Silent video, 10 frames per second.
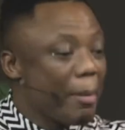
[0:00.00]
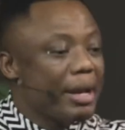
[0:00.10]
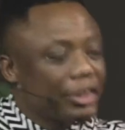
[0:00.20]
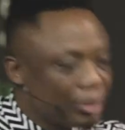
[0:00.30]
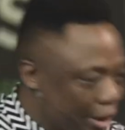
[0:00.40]

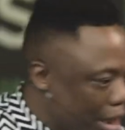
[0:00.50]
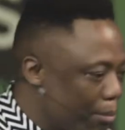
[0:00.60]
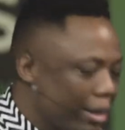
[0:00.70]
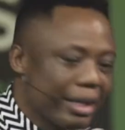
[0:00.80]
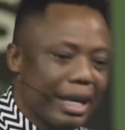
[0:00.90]
management
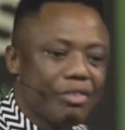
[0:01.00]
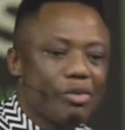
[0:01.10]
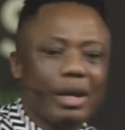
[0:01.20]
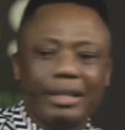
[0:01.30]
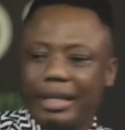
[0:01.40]
company
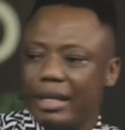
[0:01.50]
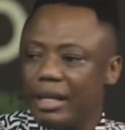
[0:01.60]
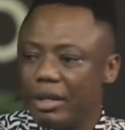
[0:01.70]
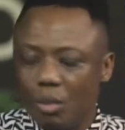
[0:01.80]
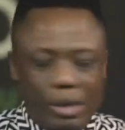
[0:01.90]
gets you a
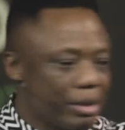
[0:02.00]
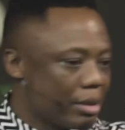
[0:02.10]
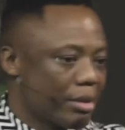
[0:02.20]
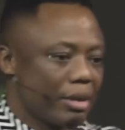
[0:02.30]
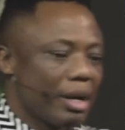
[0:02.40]
deal
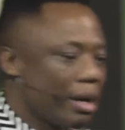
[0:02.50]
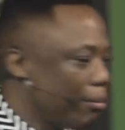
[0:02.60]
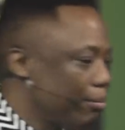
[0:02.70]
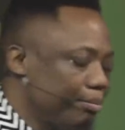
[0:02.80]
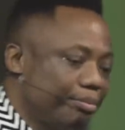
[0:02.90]
with
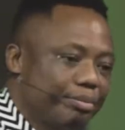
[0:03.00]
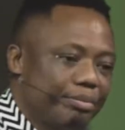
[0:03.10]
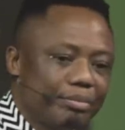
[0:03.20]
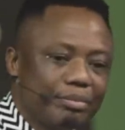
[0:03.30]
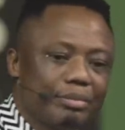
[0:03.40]

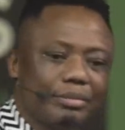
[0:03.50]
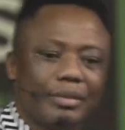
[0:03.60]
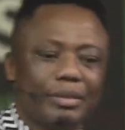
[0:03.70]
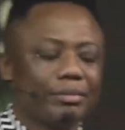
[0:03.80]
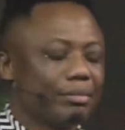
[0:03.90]
um,
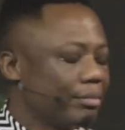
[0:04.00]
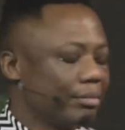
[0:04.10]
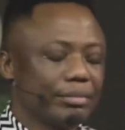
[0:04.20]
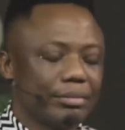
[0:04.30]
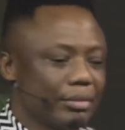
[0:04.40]

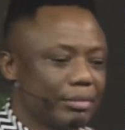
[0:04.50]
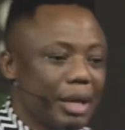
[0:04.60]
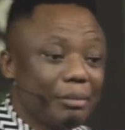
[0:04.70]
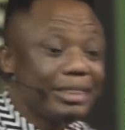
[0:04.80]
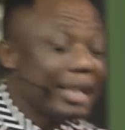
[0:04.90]

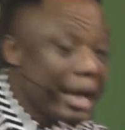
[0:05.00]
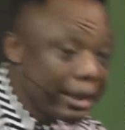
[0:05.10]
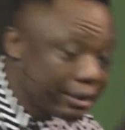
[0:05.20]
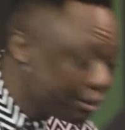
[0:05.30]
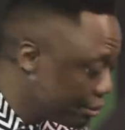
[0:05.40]

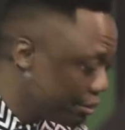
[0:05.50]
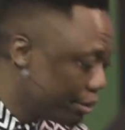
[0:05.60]
MTN, you